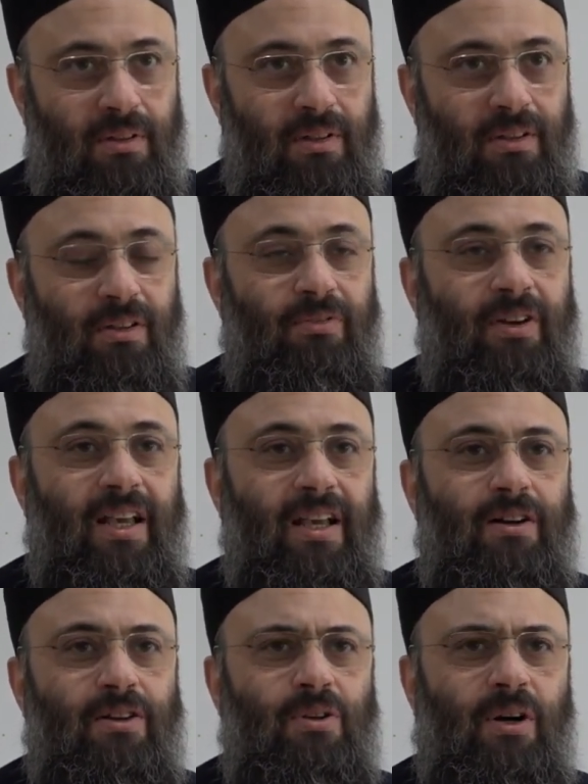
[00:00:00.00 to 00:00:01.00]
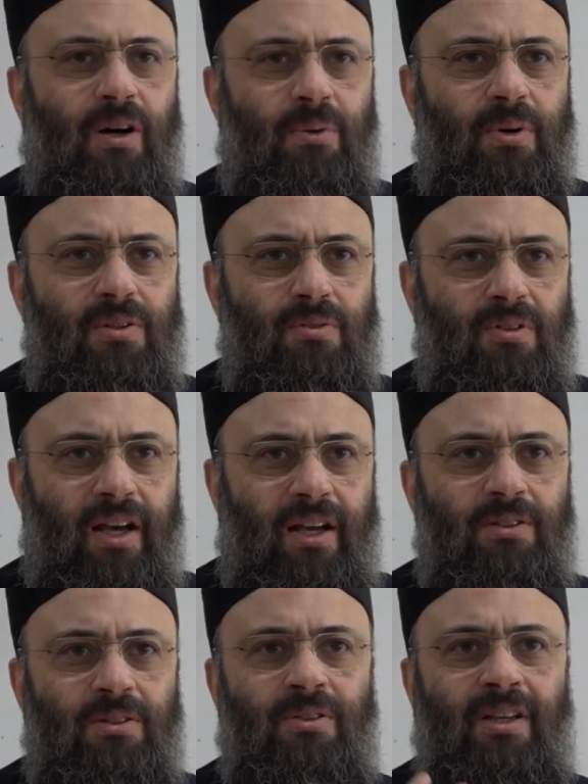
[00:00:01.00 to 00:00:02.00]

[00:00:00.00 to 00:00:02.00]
The faqir is always trying to